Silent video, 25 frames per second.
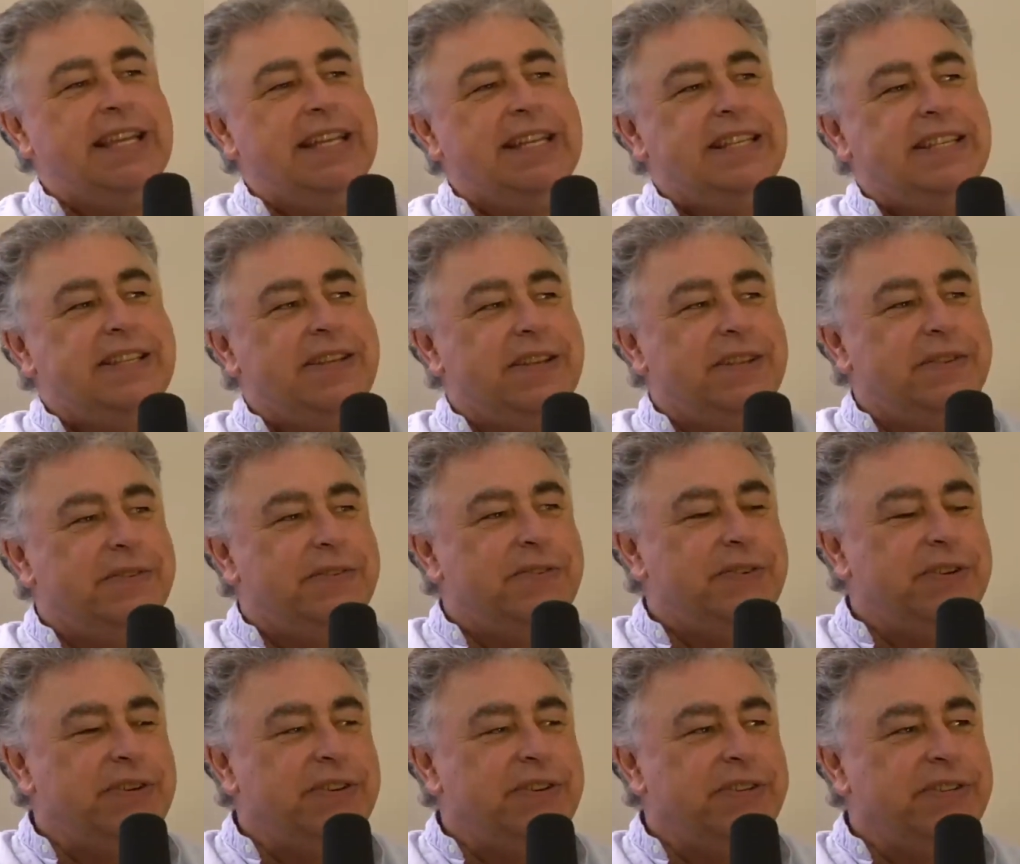So the
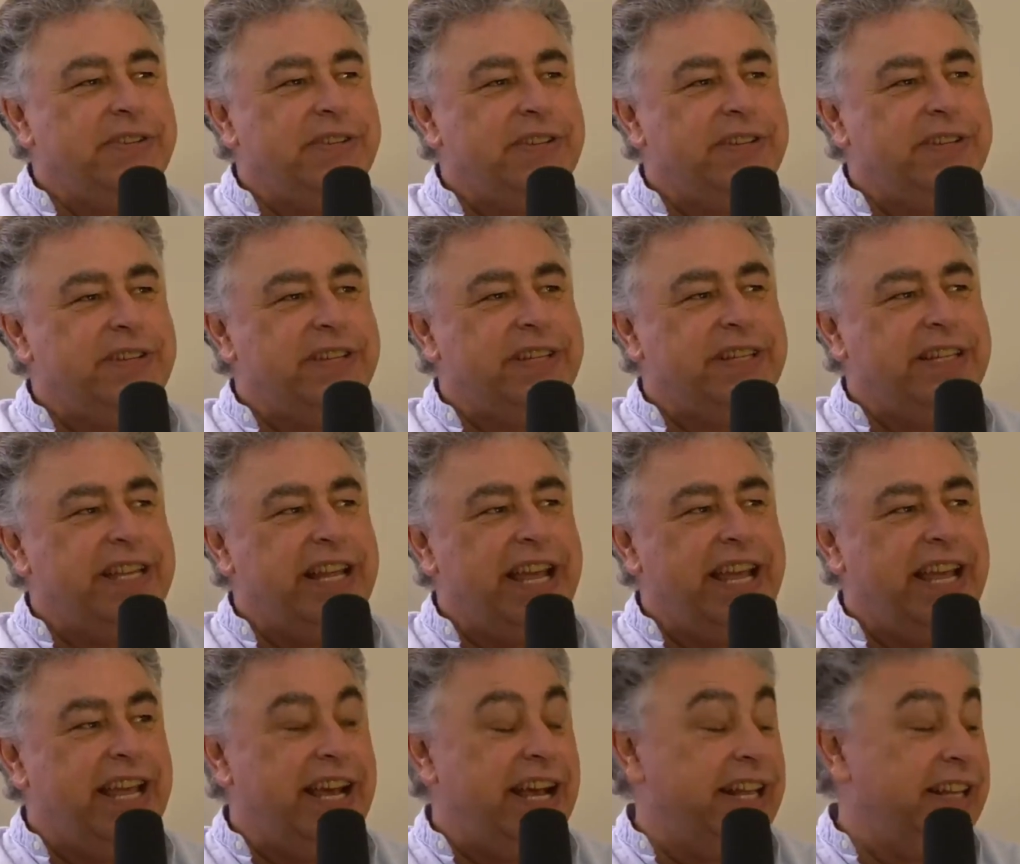first
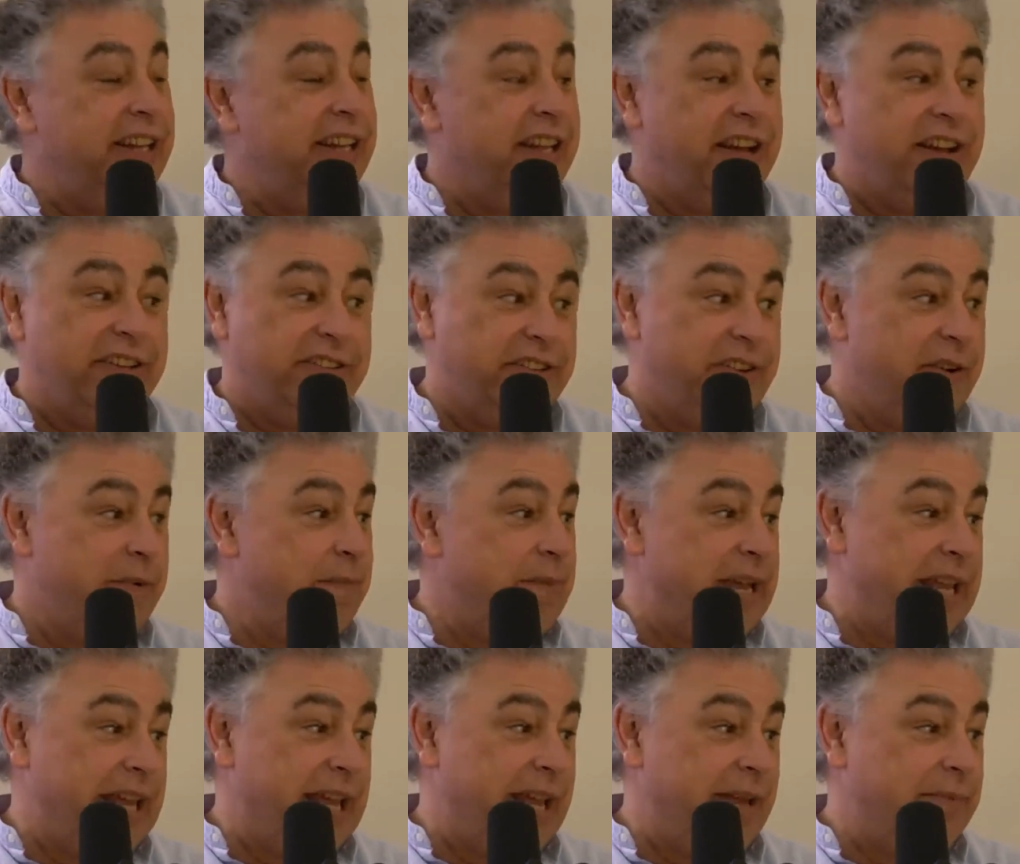day, I lost all
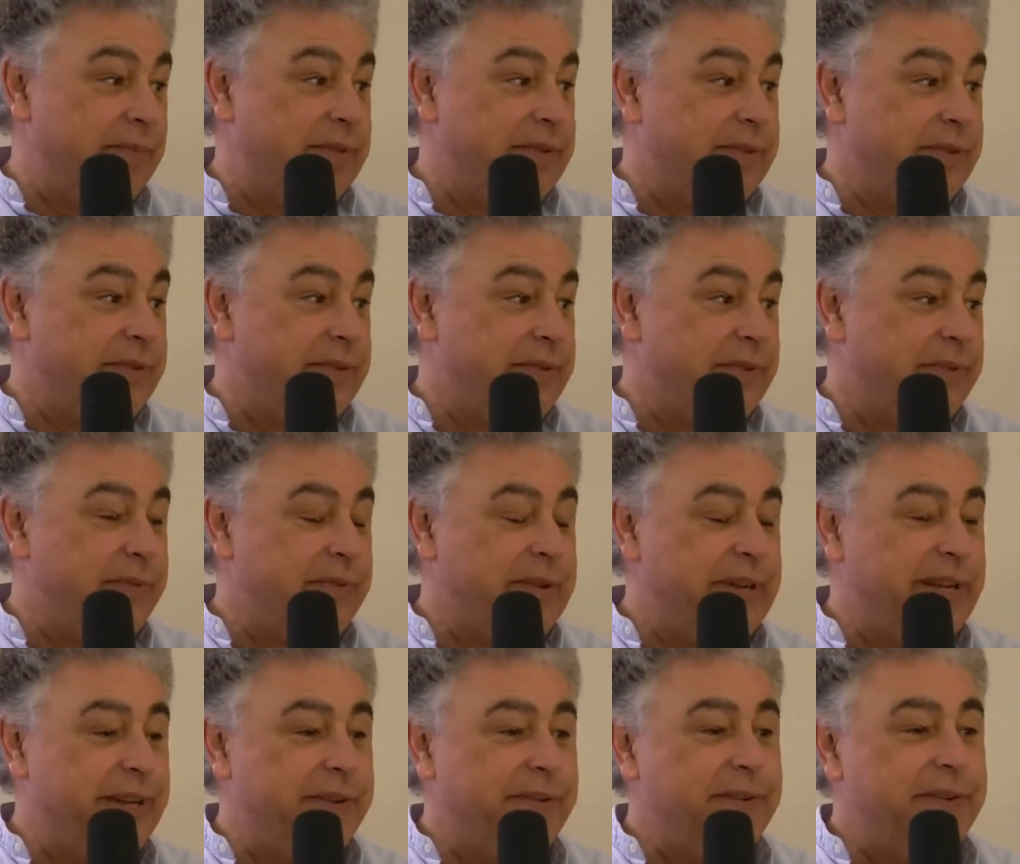my games,
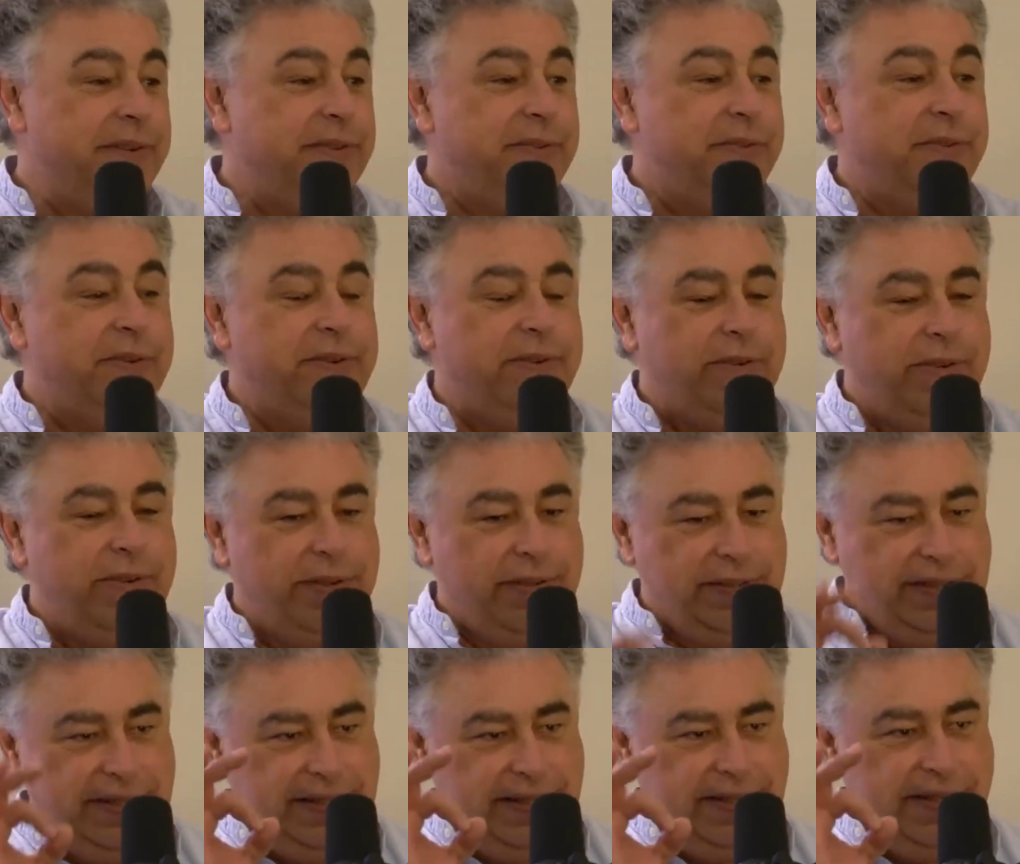
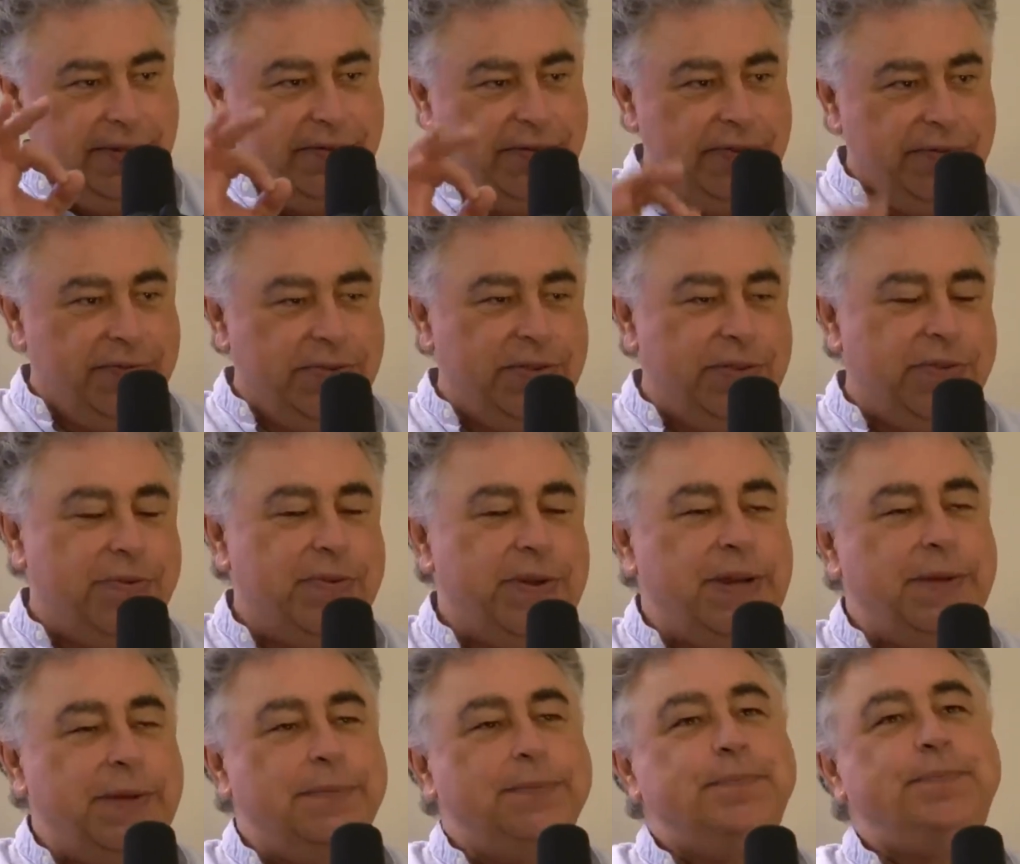0 for
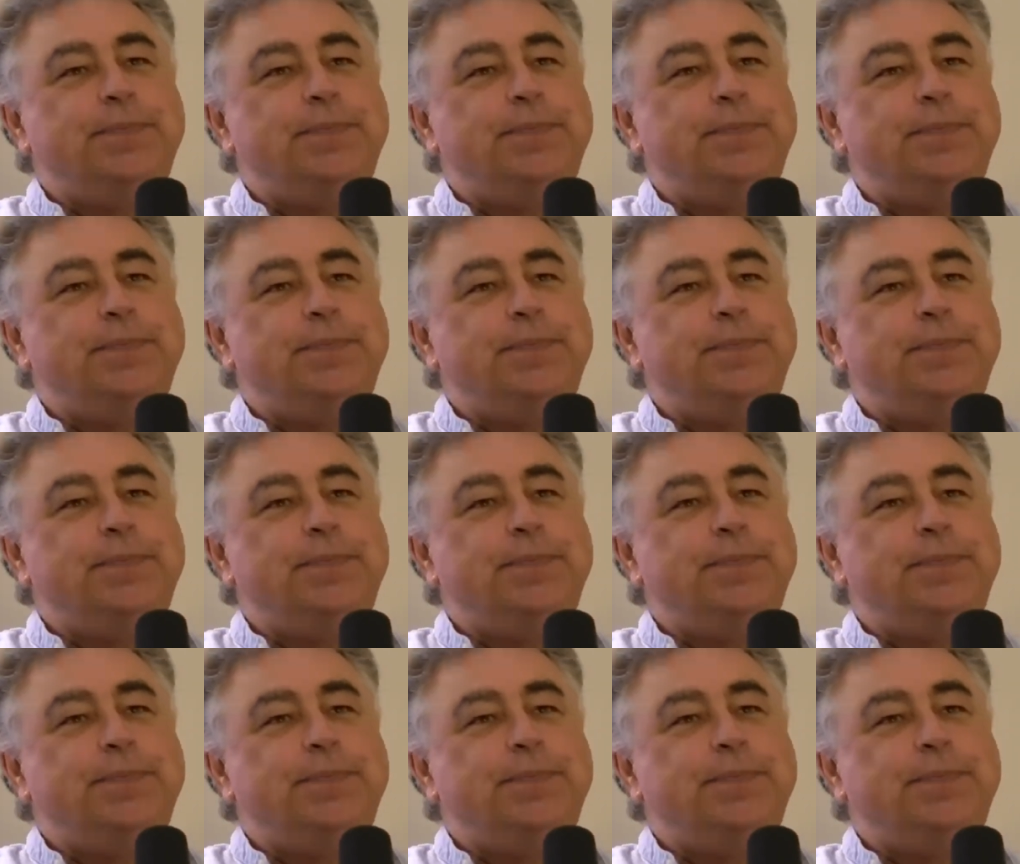3.